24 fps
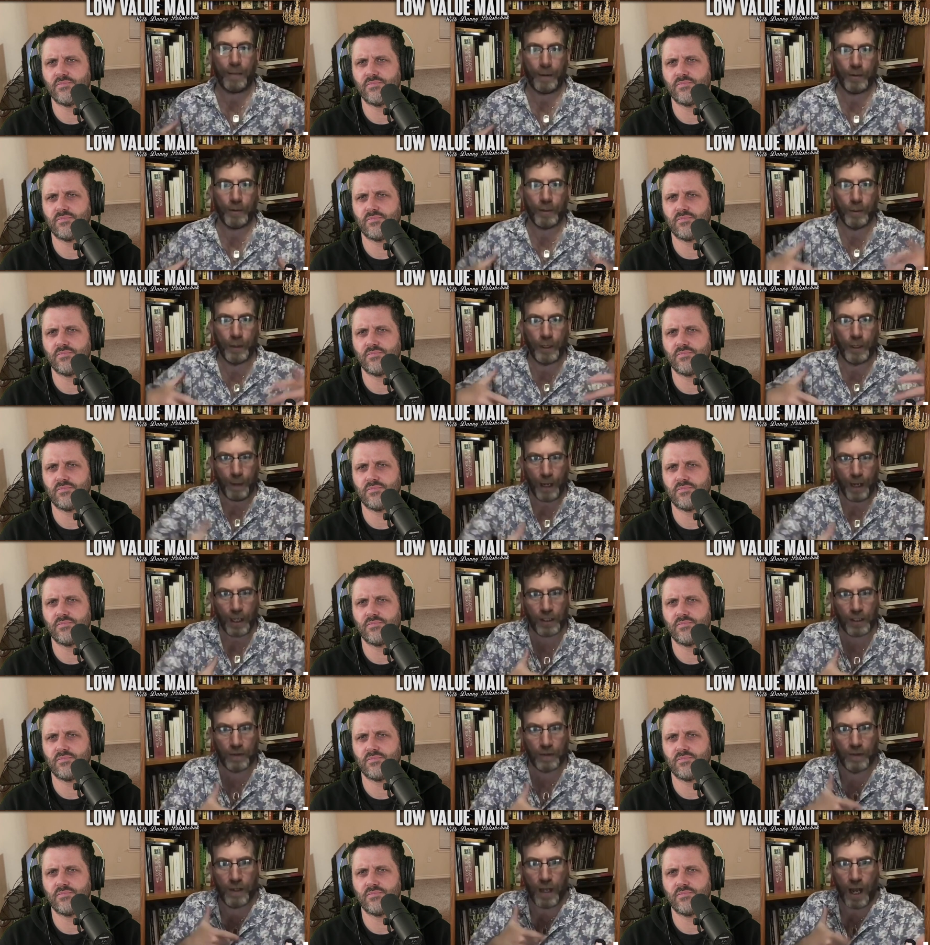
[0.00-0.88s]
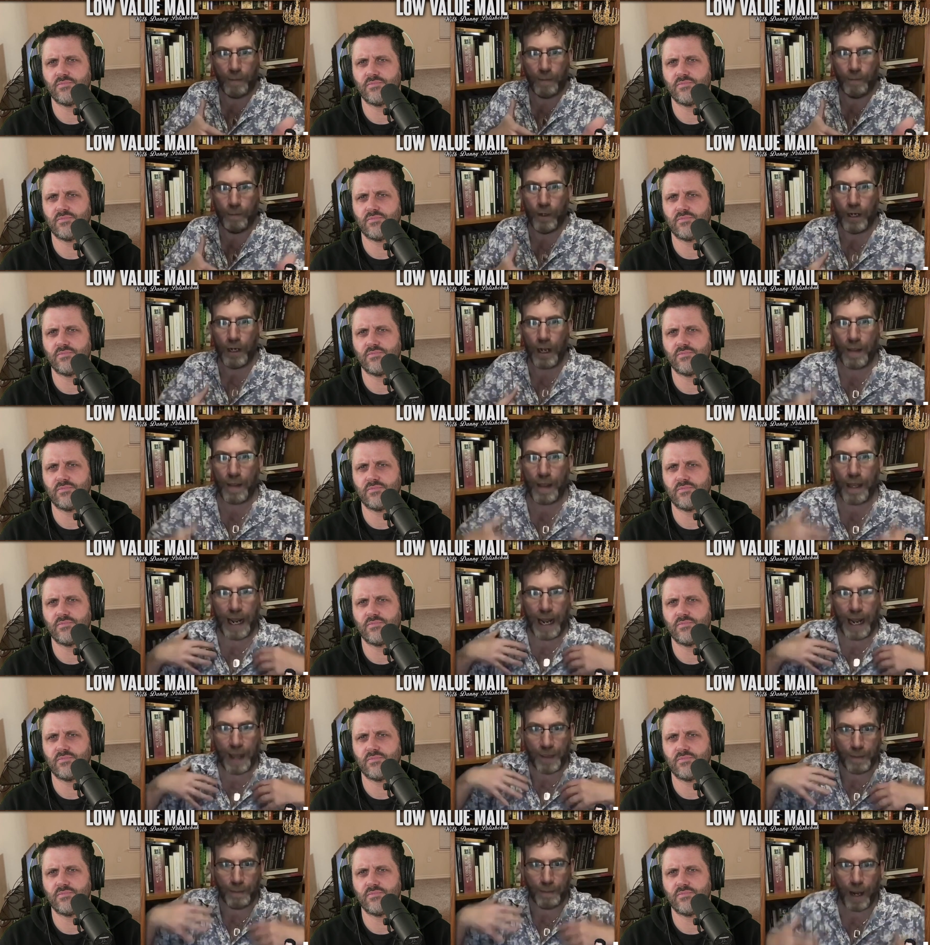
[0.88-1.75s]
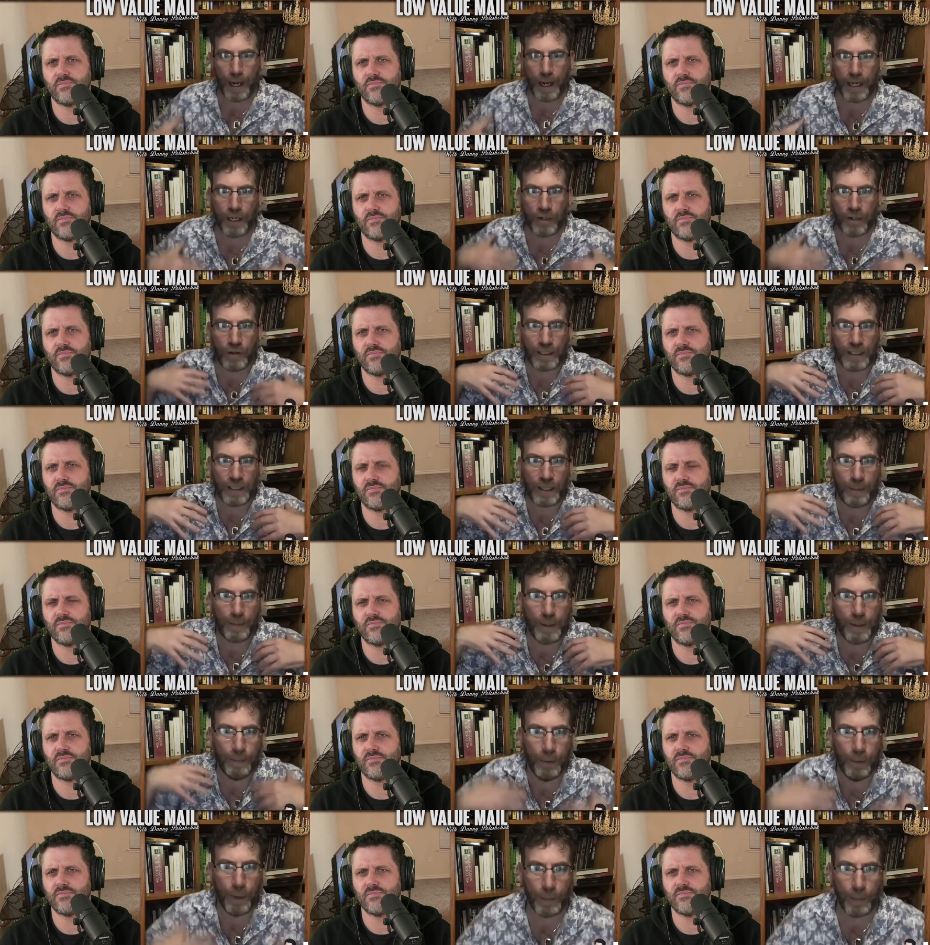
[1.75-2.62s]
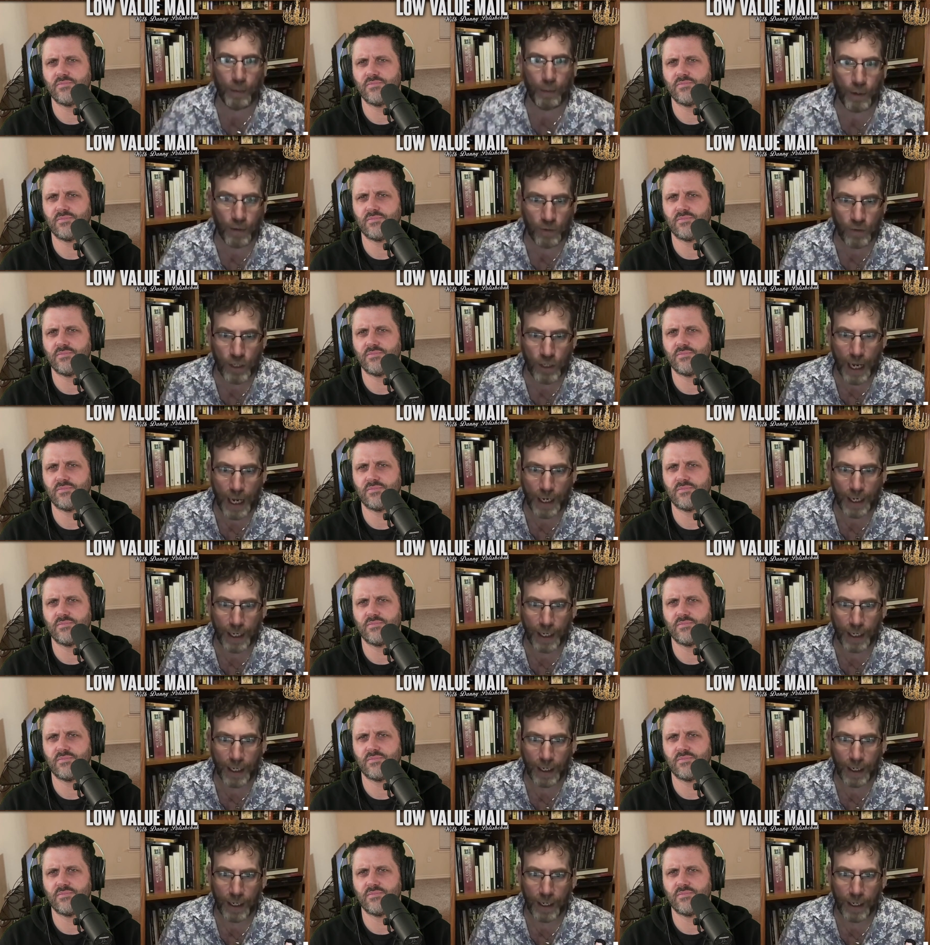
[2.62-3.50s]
Speaker 1: It was with a bunch of gunmen, and they had the monkey dressed up in a bulletproof jacket,